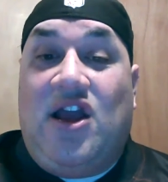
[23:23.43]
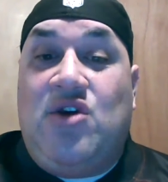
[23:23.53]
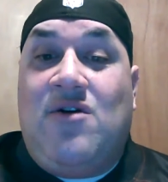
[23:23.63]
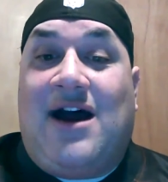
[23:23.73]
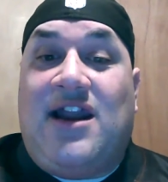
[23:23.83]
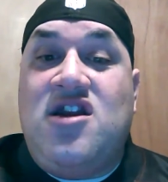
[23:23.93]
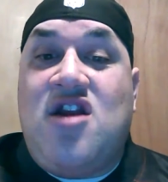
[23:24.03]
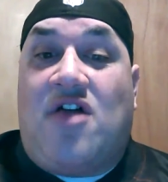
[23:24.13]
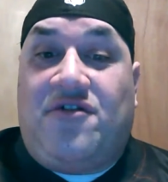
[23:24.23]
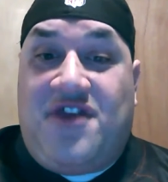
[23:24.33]
you got
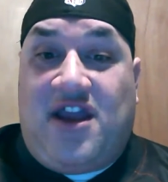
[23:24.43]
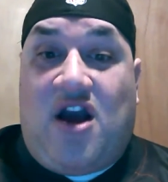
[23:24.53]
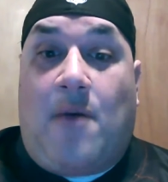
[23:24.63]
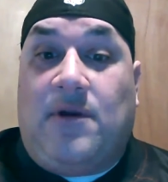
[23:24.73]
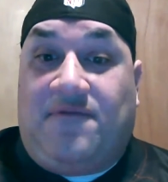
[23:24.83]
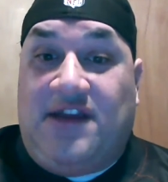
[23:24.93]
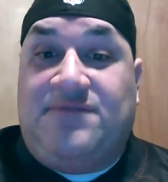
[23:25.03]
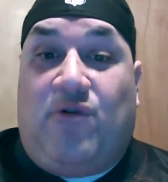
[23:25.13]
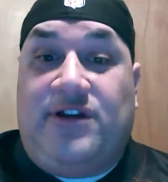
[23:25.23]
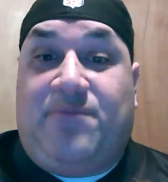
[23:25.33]
another thing coming if
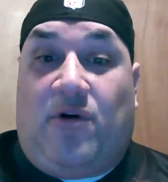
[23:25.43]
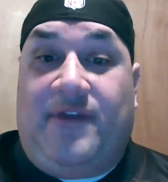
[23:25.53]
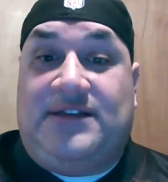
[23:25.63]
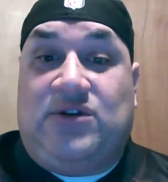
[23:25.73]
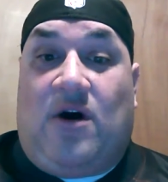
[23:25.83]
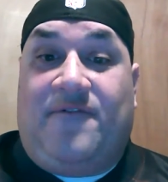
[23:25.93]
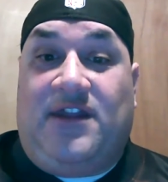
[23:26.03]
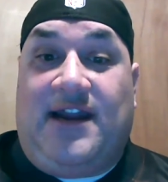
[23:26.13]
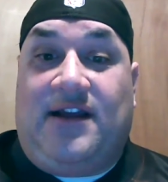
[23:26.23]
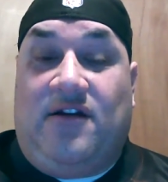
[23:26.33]
these boys pull this off
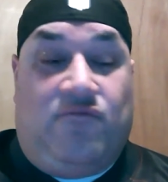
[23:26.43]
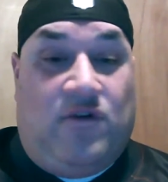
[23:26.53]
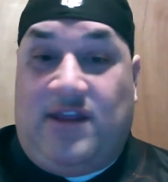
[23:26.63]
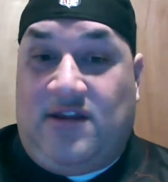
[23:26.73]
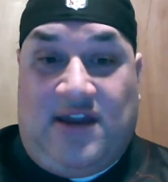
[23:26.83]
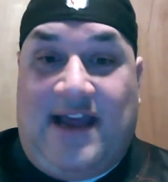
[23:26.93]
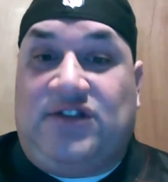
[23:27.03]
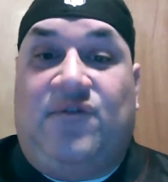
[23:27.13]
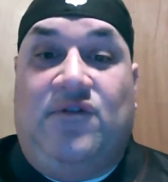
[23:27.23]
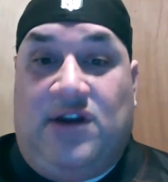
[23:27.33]
within the
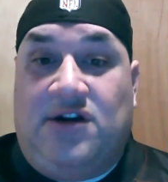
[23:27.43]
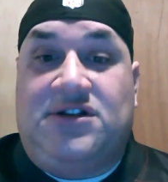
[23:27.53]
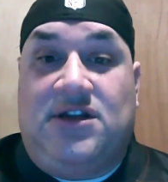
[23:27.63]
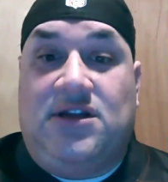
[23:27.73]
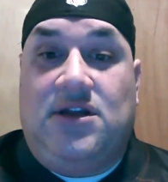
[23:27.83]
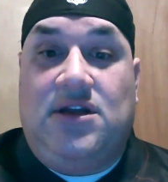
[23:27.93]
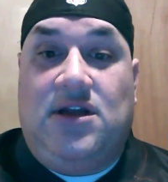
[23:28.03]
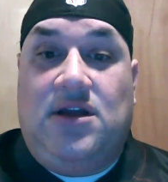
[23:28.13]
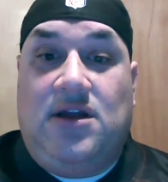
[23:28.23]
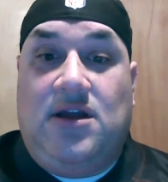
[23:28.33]
next few years.
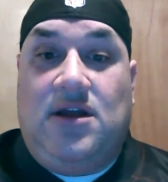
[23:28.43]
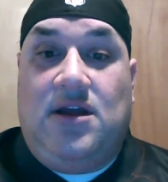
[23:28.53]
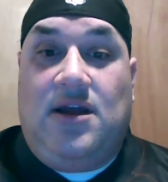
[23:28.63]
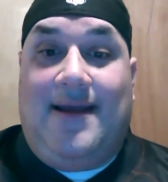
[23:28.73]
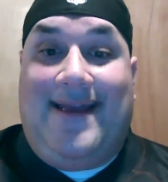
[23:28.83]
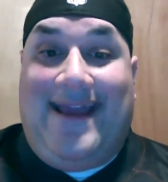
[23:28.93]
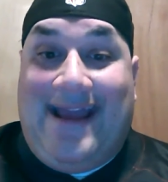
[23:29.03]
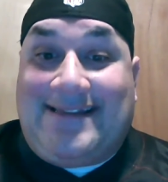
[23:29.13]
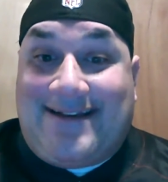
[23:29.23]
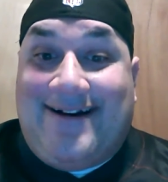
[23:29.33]

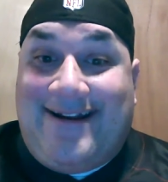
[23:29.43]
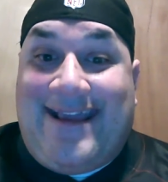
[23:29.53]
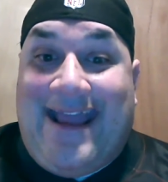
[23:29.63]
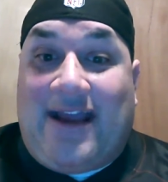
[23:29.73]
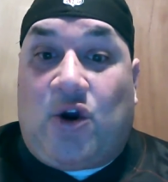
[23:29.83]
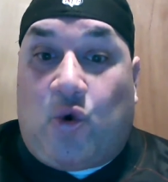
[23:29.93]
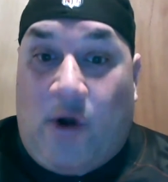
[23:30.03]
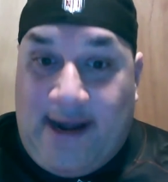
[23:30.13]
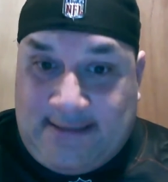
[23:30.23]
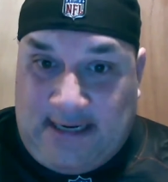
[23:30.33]
It's going to get
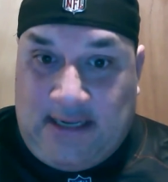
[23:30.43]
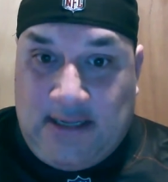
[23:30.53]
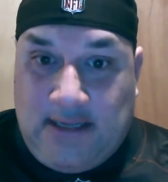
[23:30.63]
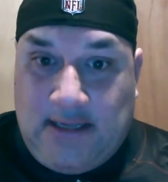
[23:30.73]
crazy.